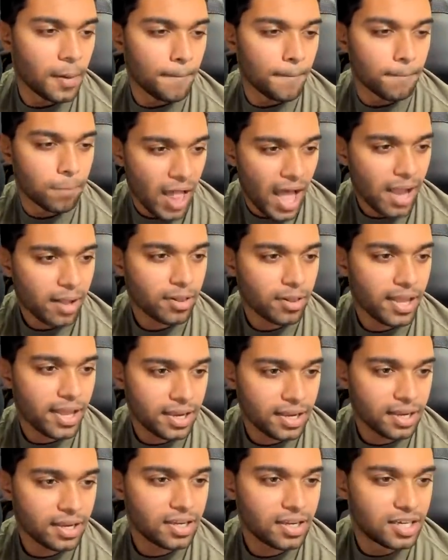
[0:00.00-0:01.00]

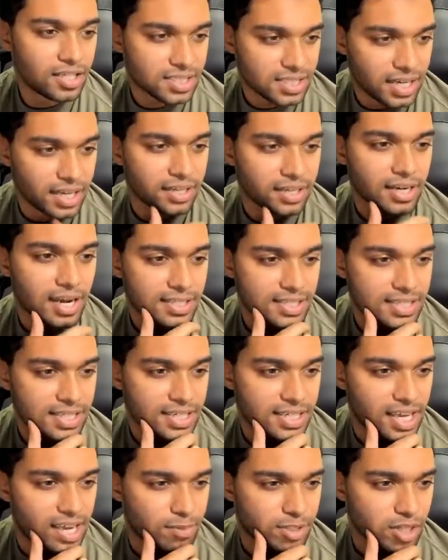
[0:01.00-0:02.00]
Blackleg is saying not to say
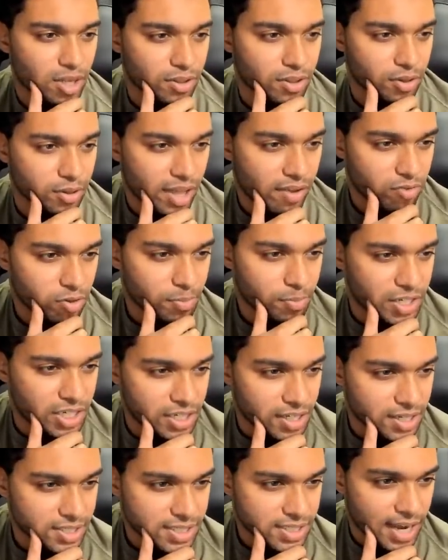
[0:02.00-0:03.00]
Dame is on their level, but he
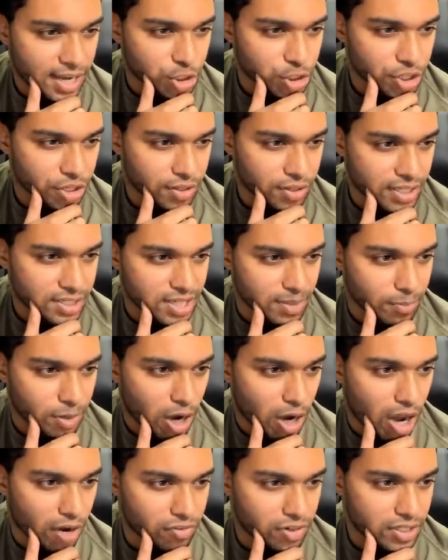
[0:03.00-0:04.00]
does kind of share that same
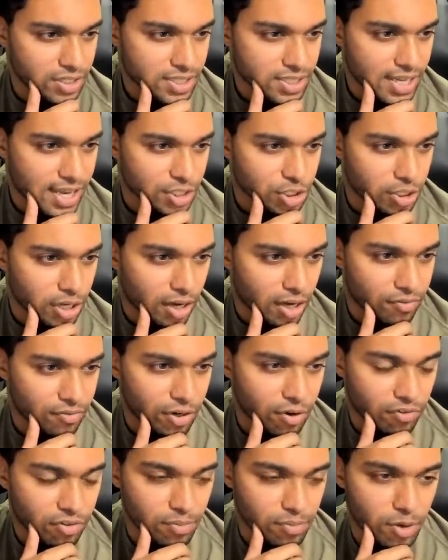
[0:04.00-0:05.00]
confidence / not
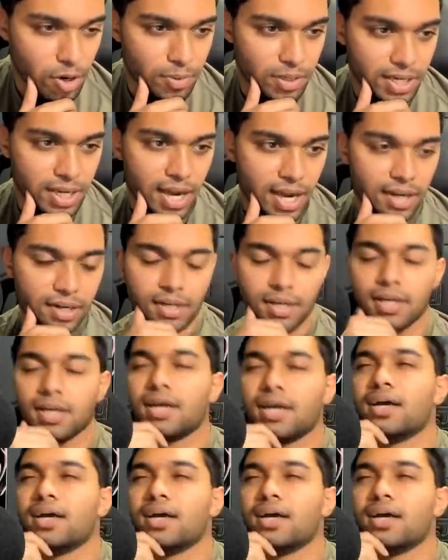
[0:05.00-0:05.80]
fear of the moment, kind of.